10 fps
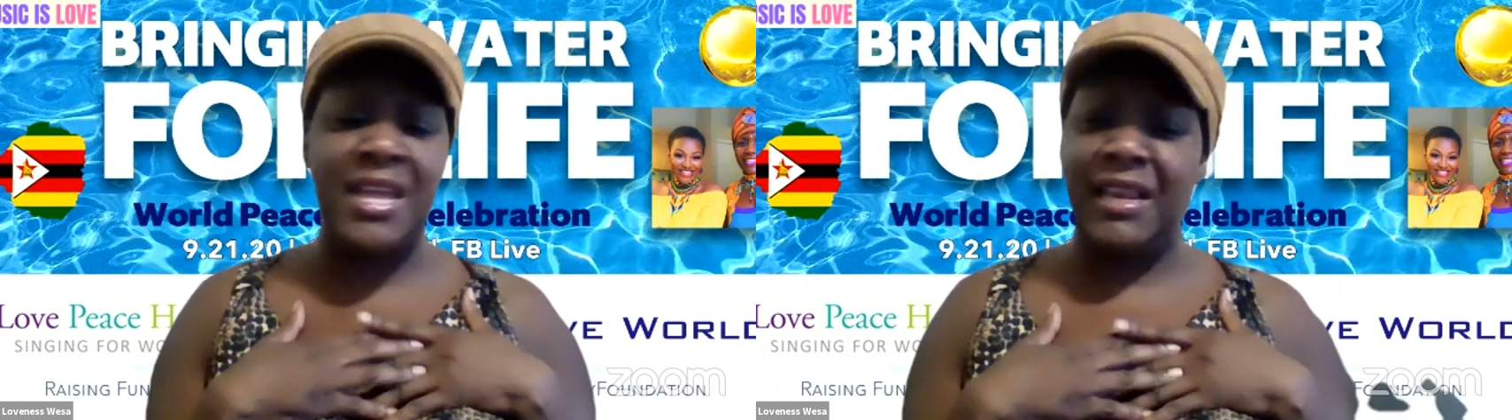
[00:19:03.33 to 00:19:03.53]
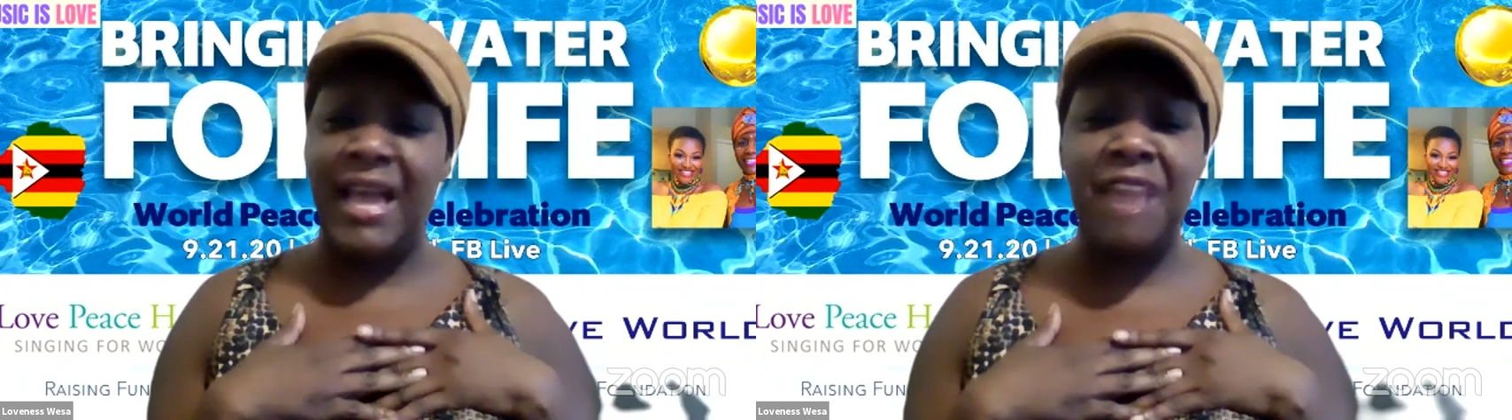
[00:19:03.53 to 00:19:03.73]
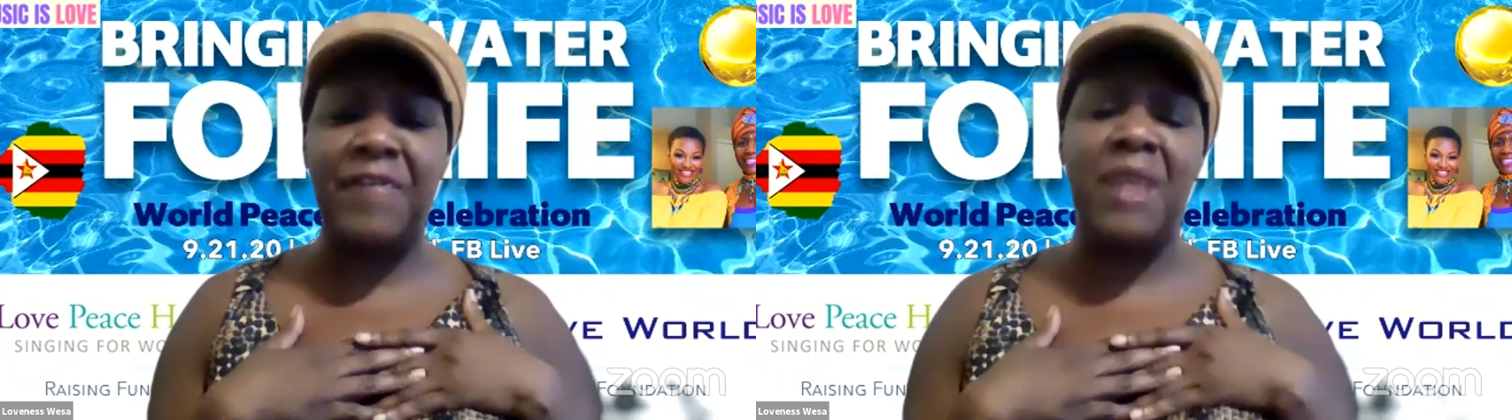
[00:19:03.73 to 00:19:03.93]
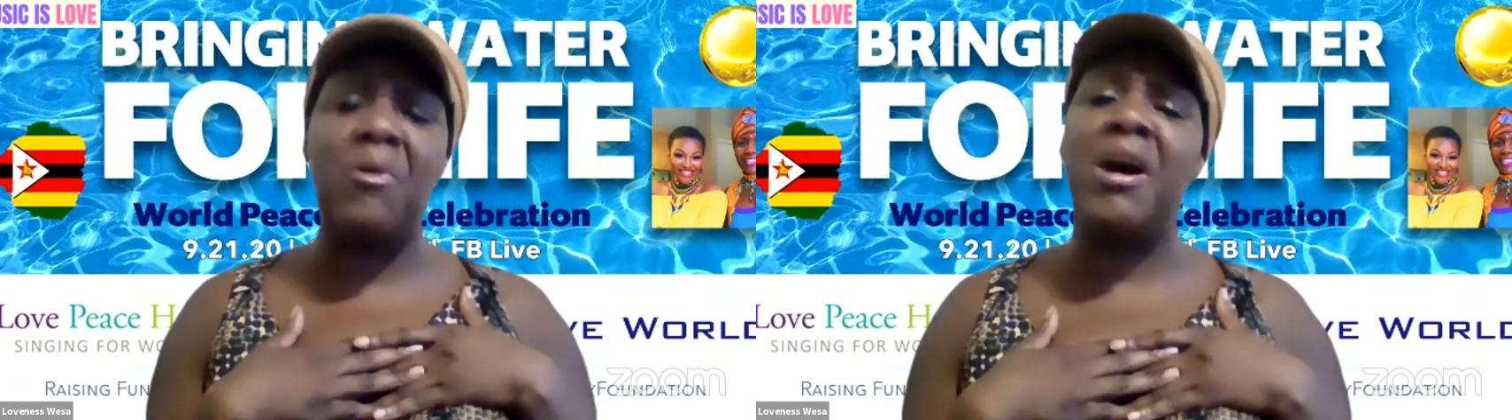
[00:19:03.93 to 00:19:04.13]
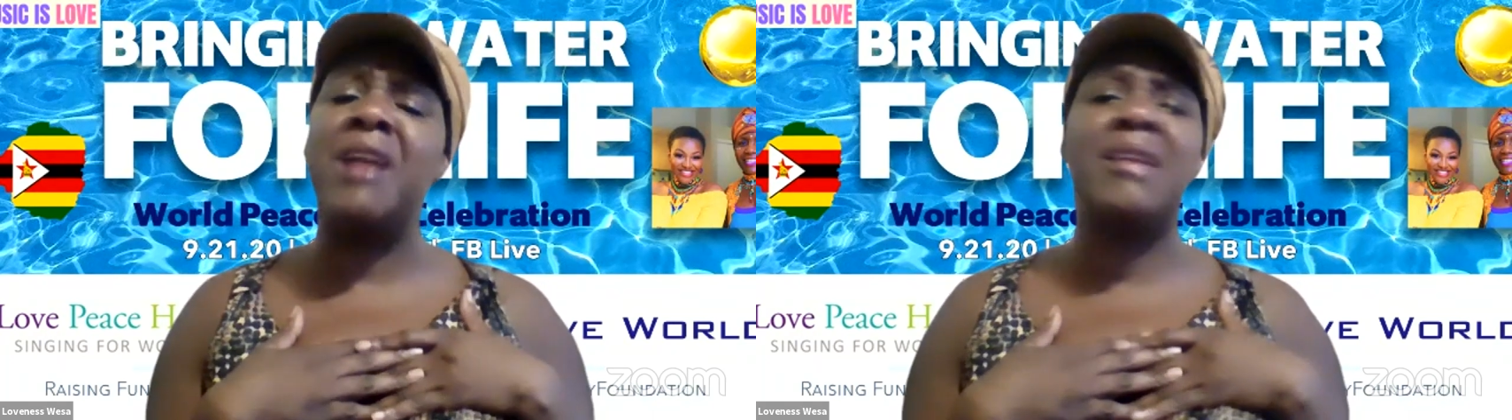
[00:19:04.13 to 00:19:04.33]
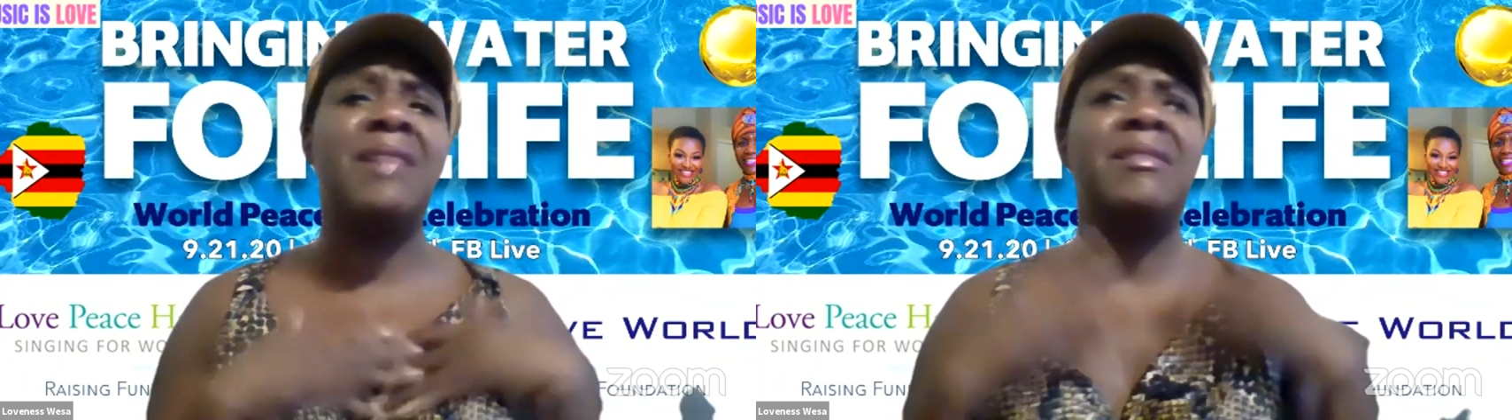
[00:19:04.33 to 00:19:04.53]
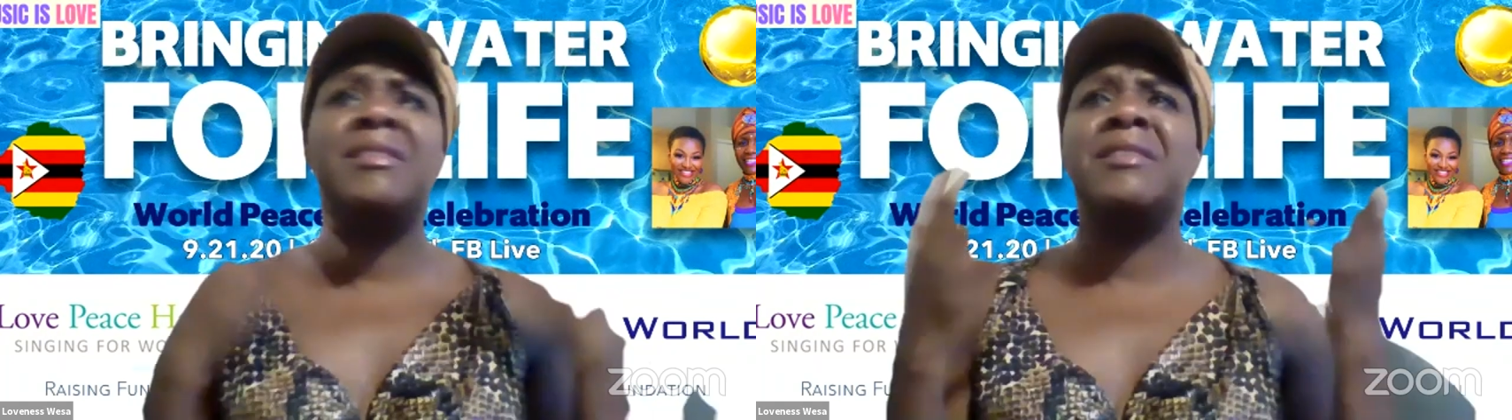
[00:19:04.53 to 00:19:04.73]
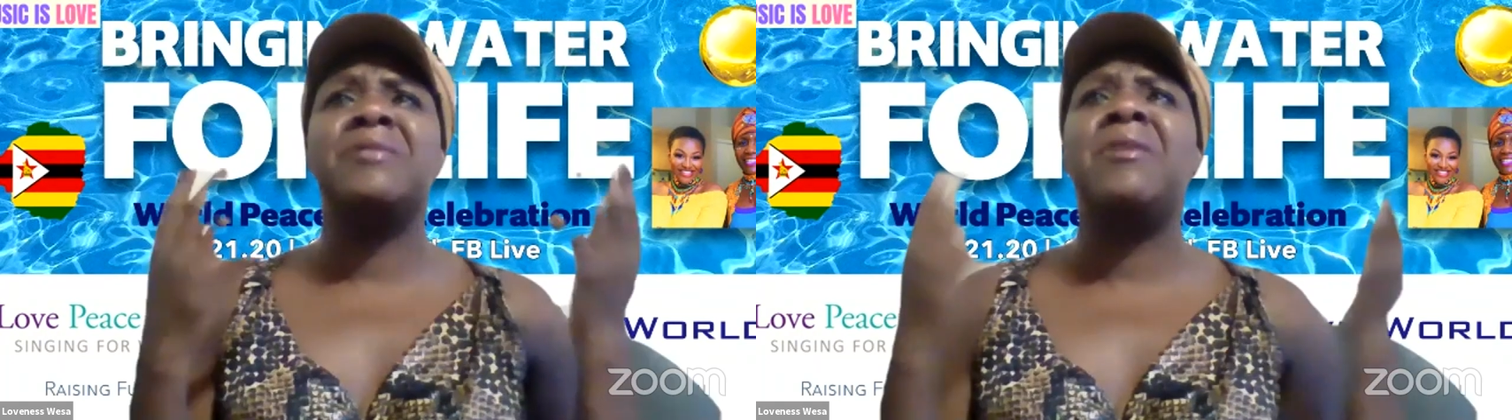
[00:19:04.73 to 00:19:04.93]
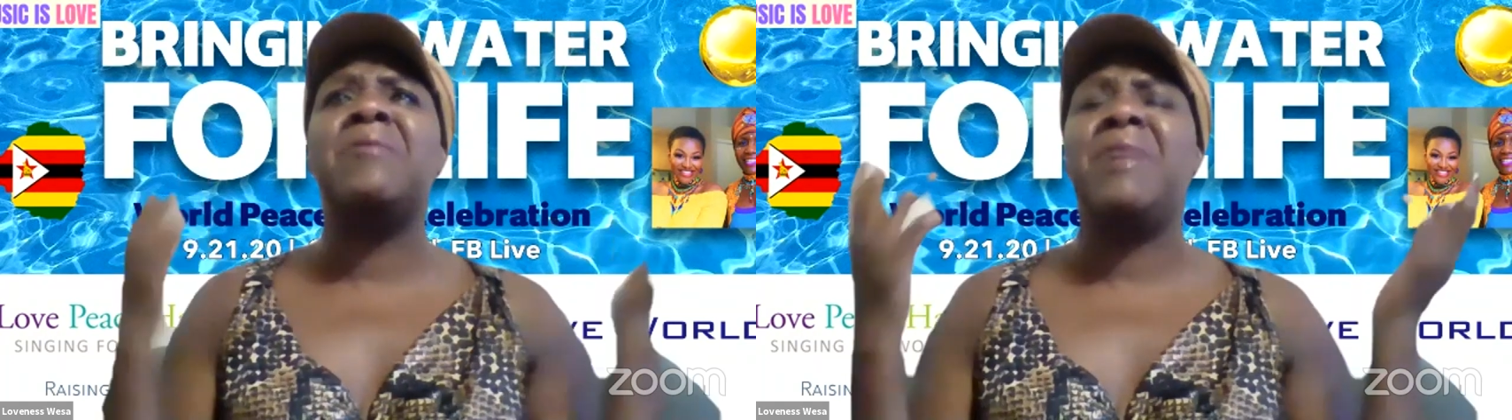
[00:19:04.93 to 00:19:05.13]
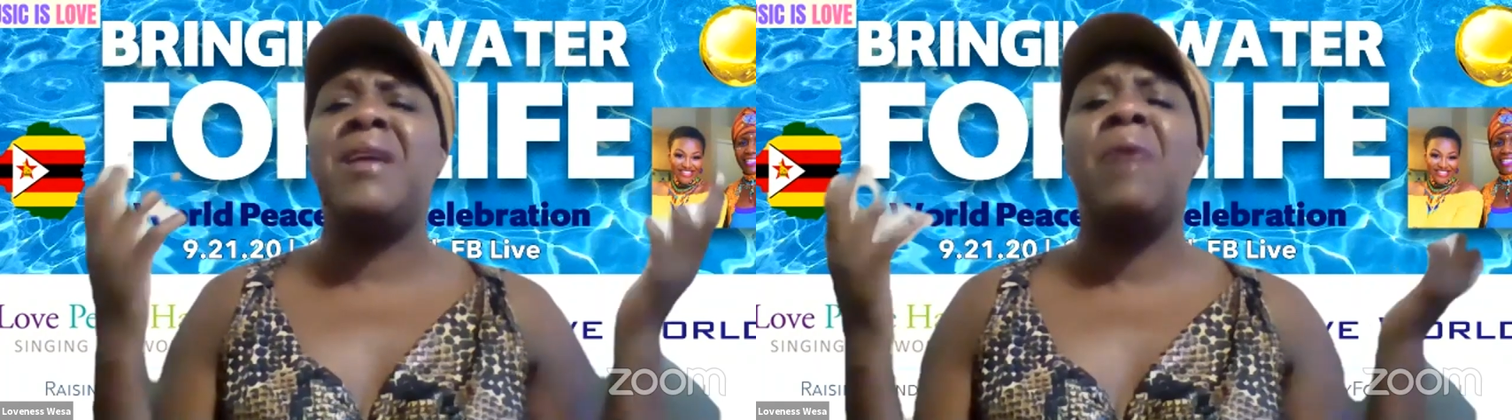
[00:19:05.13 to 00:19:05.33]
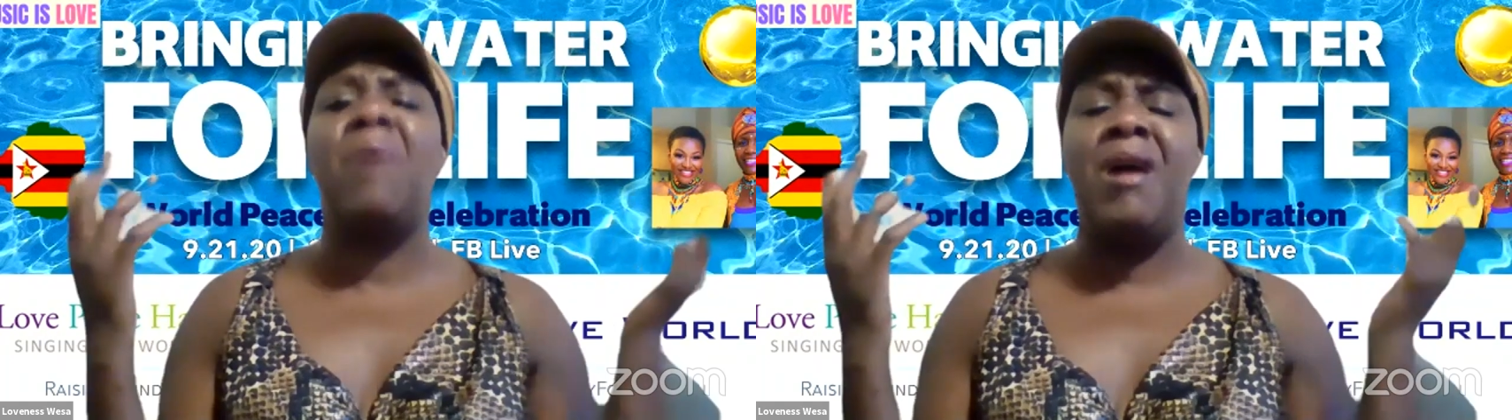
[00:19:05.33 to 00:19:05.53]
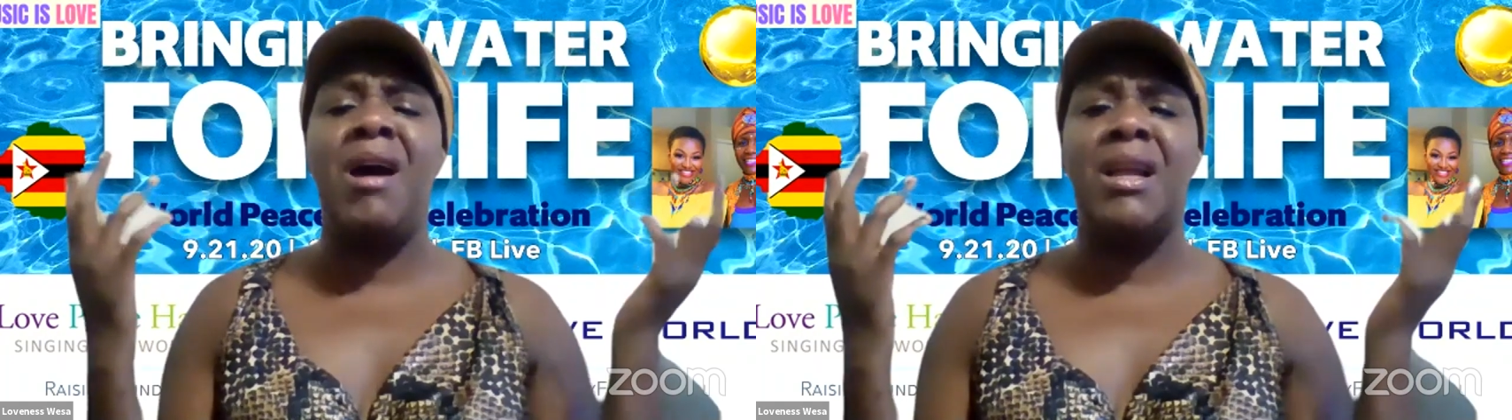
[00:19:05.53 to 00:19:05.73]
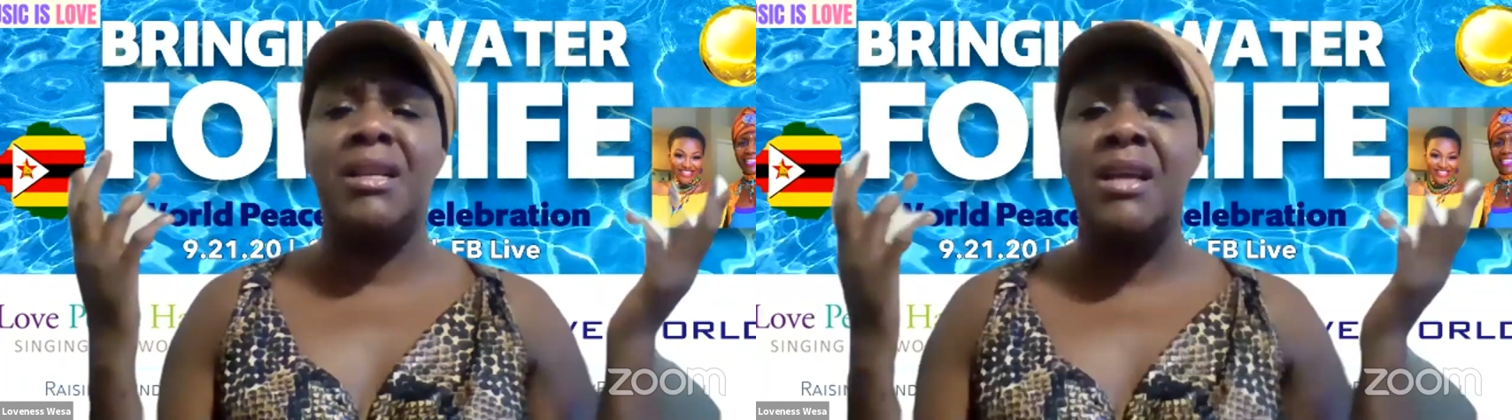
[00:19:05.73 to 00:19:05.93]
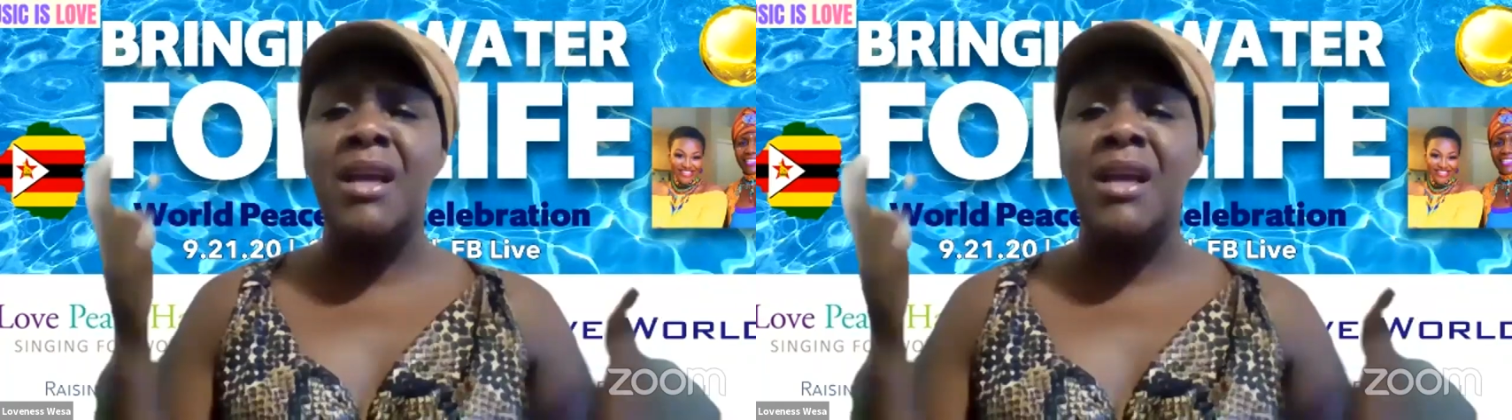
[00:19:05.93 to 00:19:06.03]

a life I want? This is not what I want.